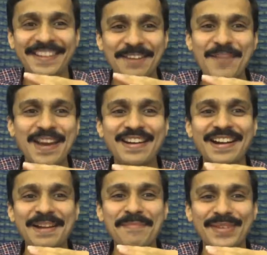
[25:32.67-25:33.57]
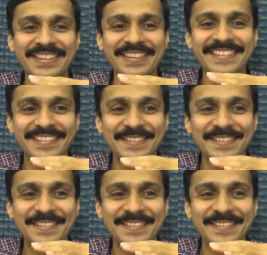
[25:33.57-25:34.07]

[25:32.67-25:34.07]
Why not 100%?